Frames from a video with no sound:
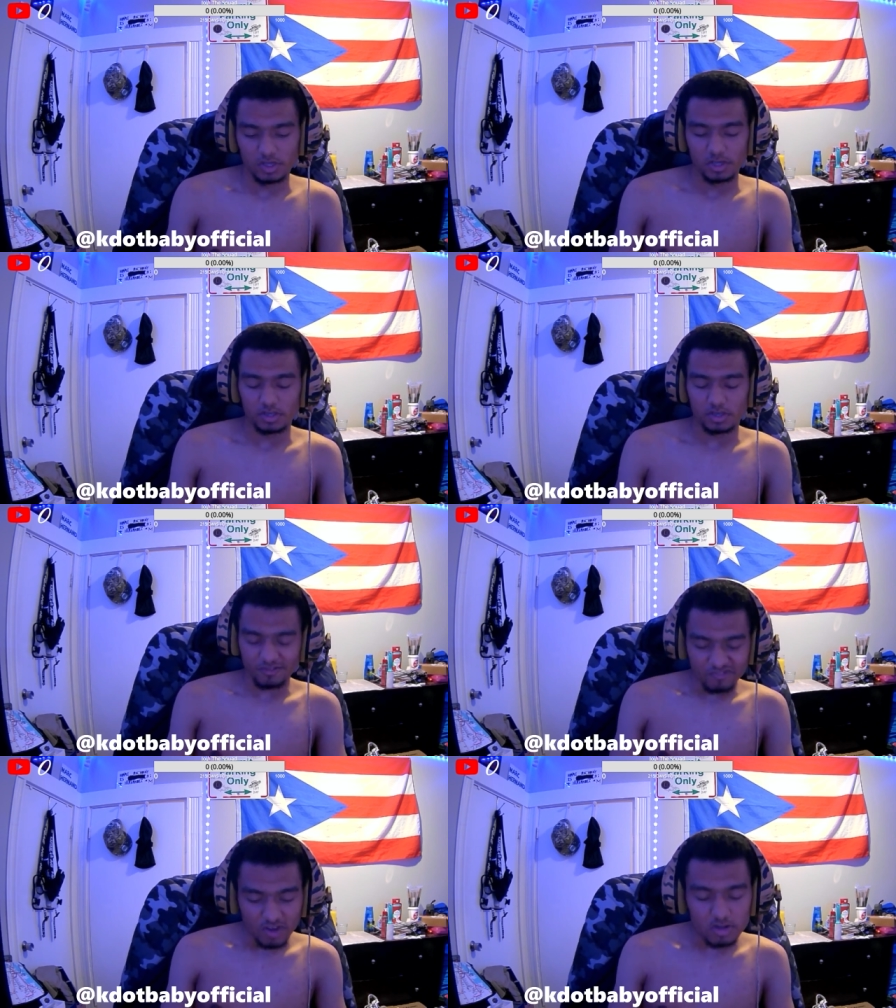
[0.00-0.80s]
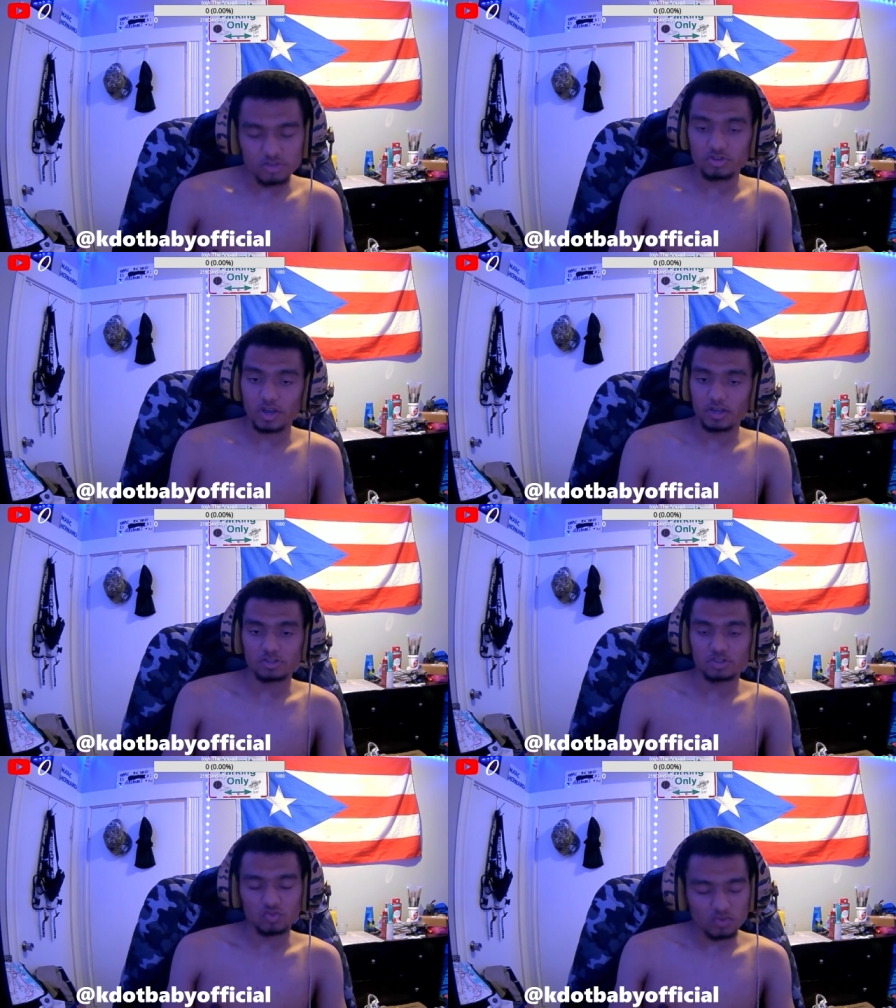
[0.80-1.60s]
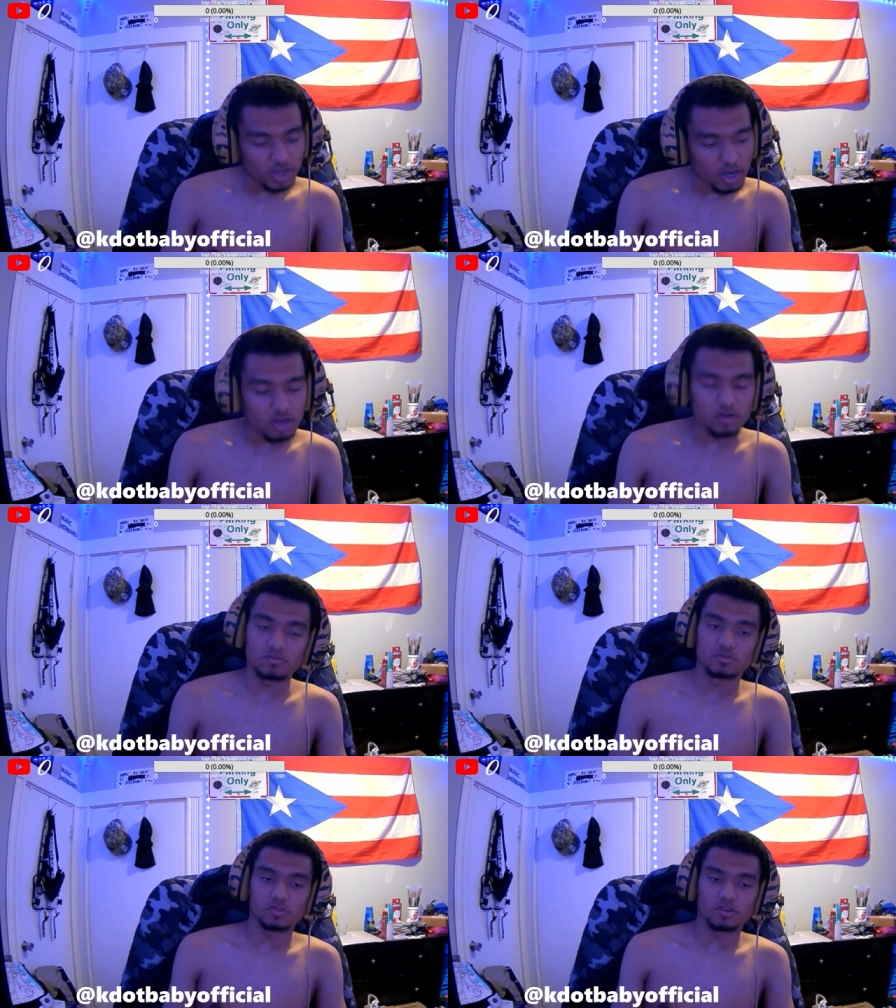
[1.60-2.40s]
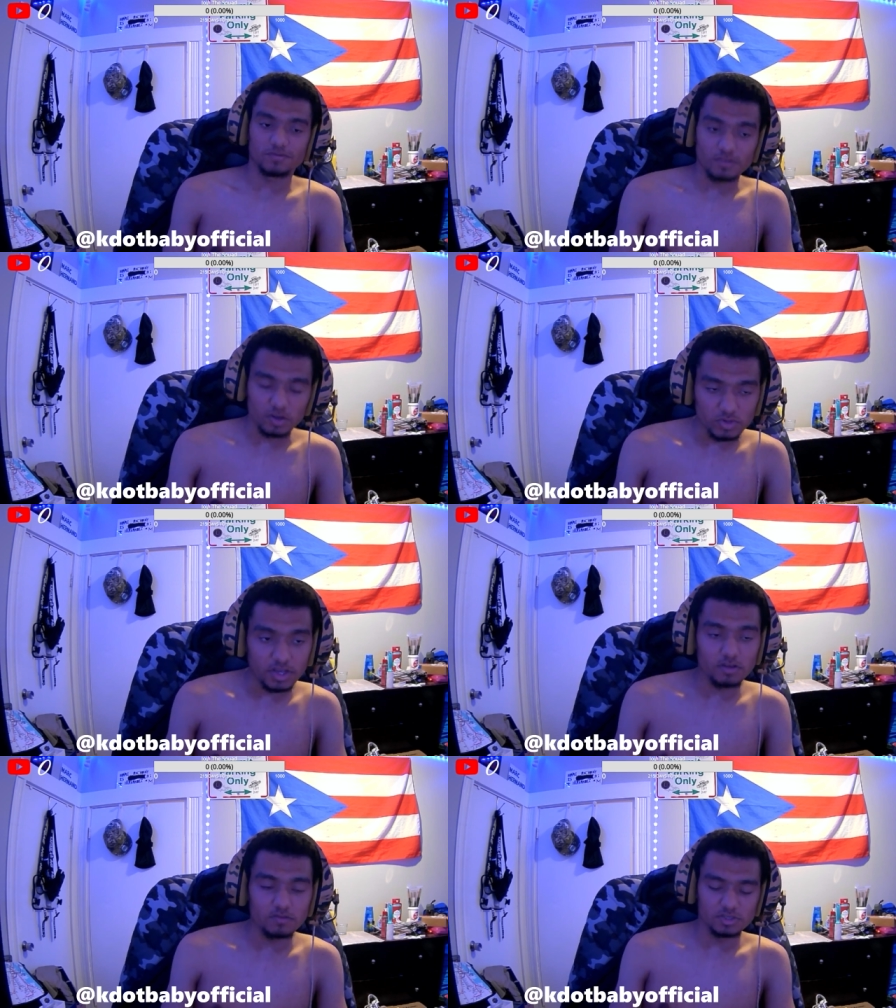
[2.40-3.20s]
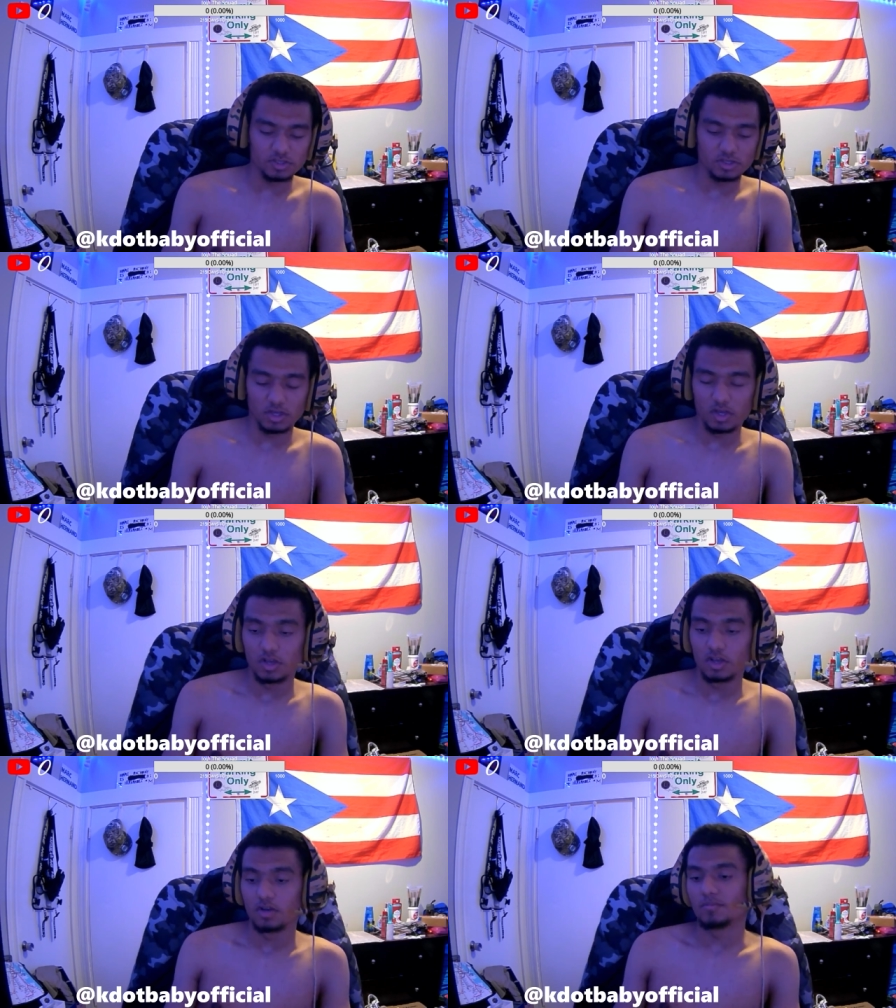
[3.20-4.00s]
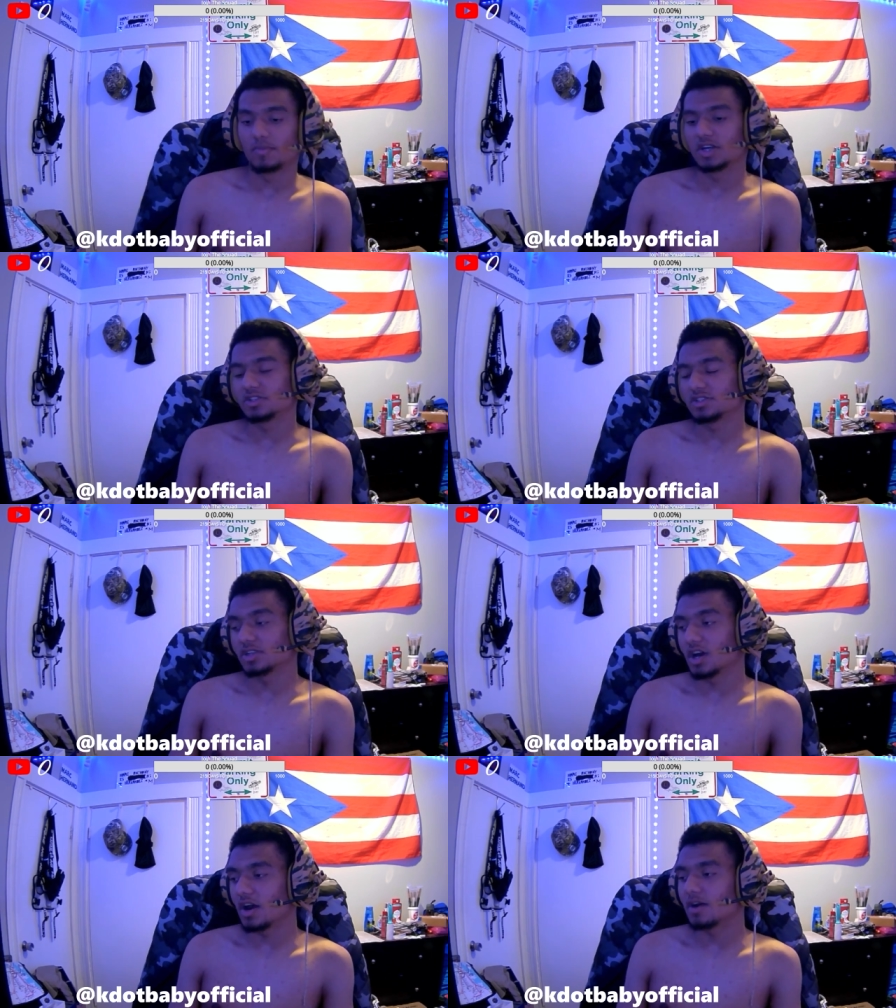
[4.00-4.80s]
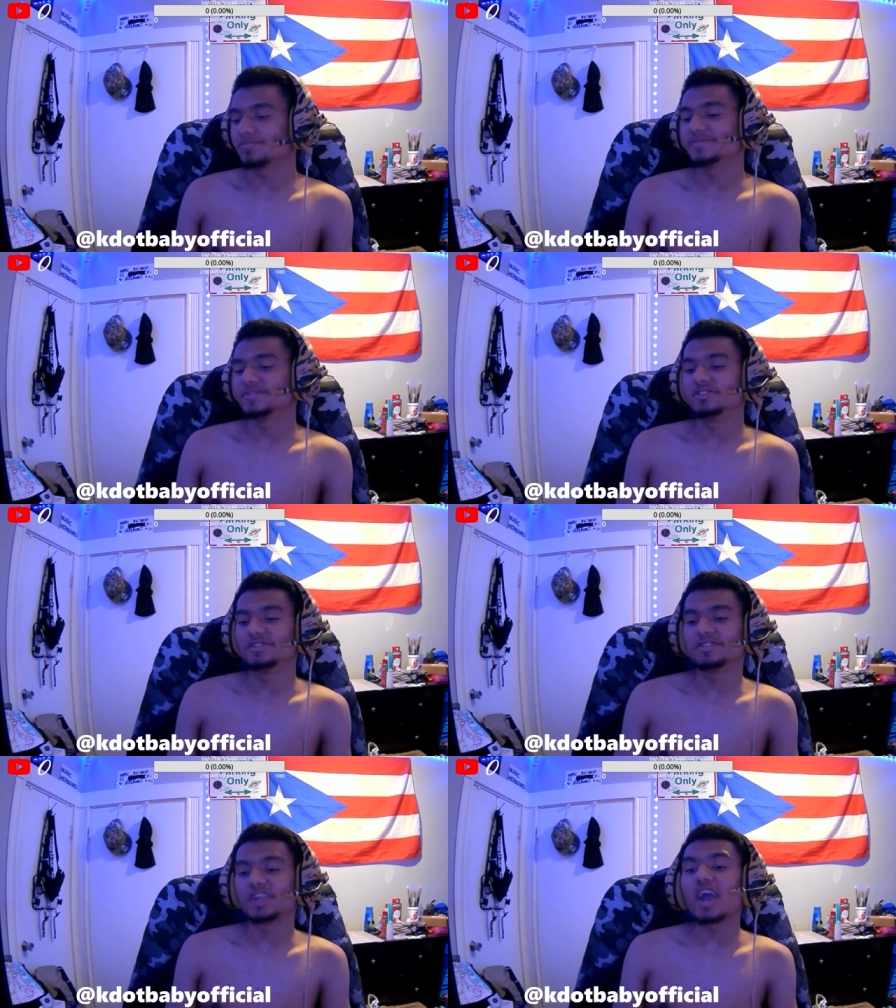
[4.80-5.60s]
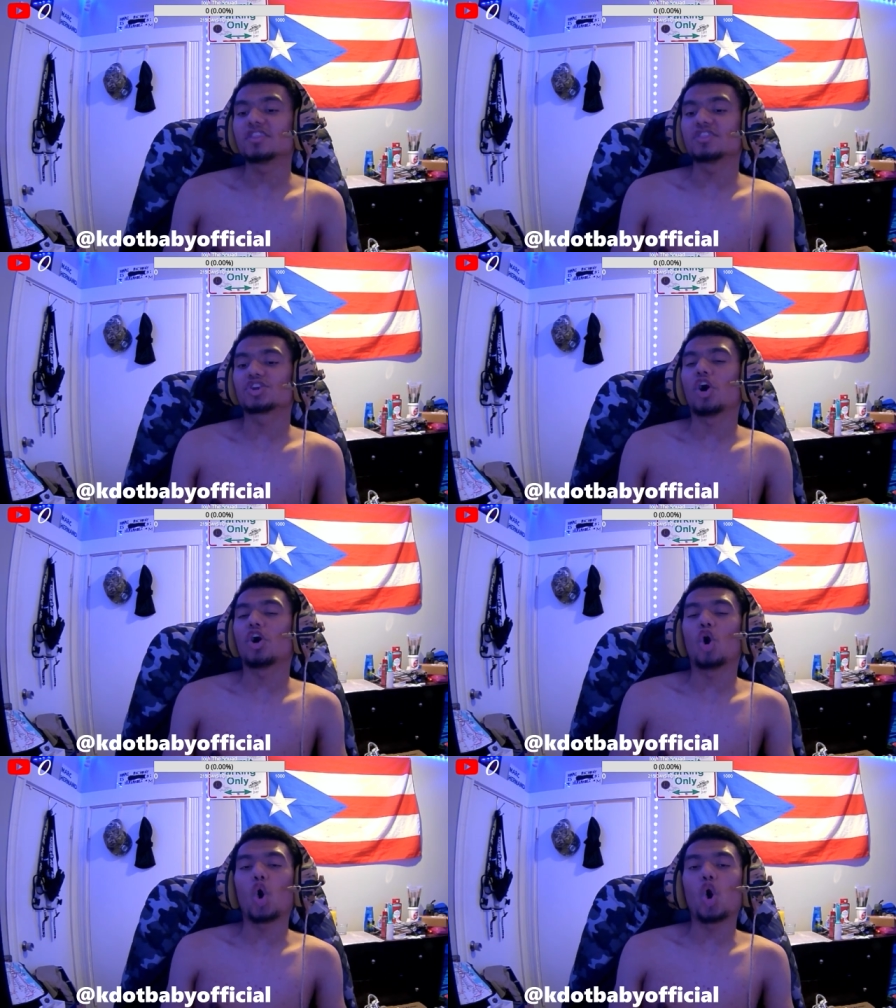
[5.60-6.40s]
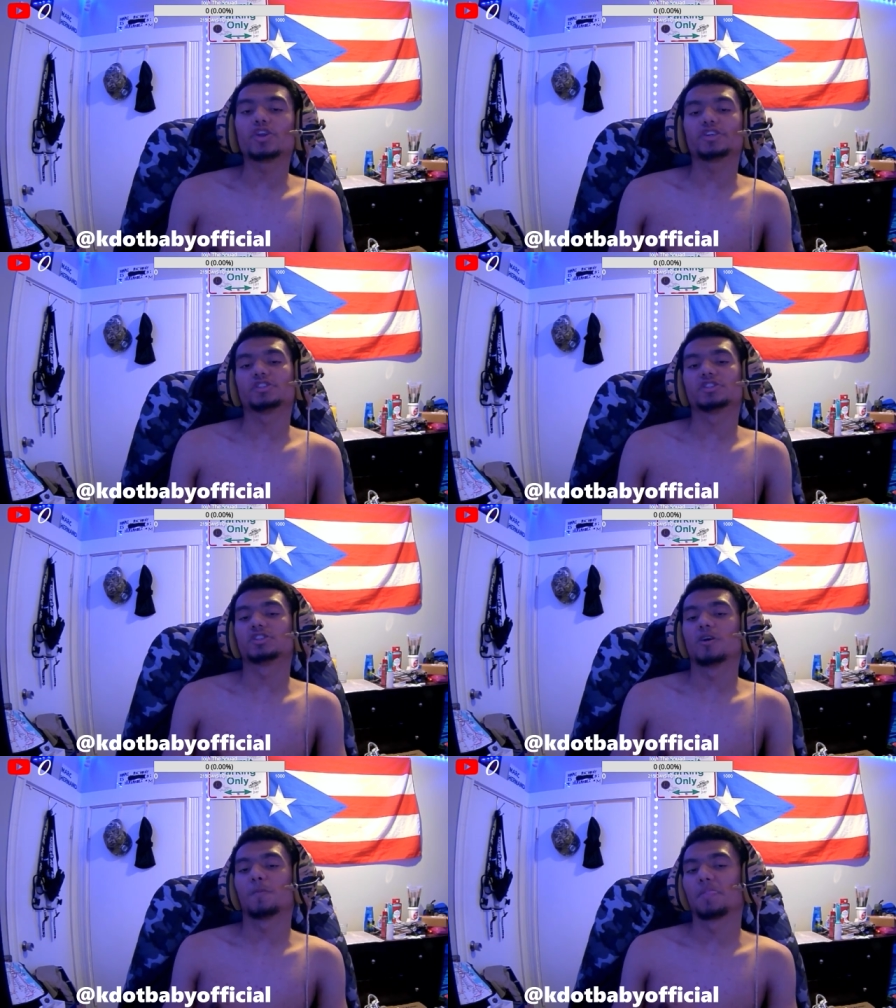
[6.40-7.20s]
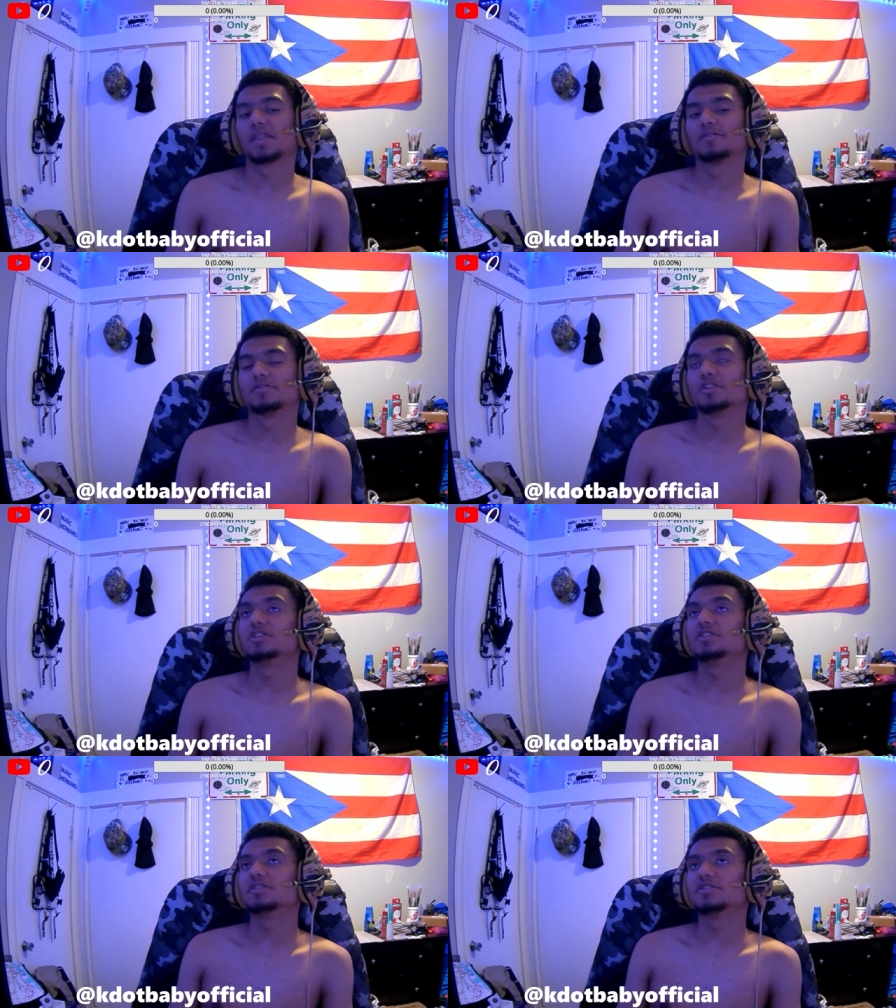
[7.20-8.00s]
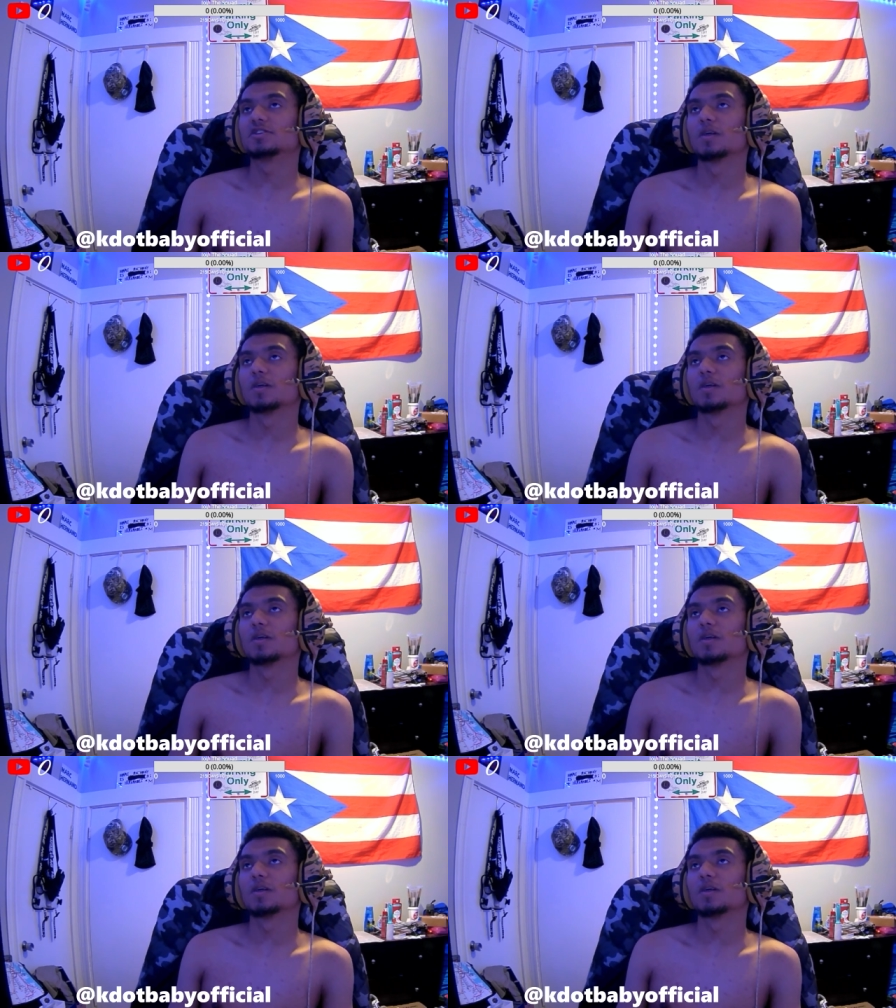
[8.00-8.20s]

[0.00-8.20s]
He got fire tracks, no cap. fuck with the heavy. My top ninth artist is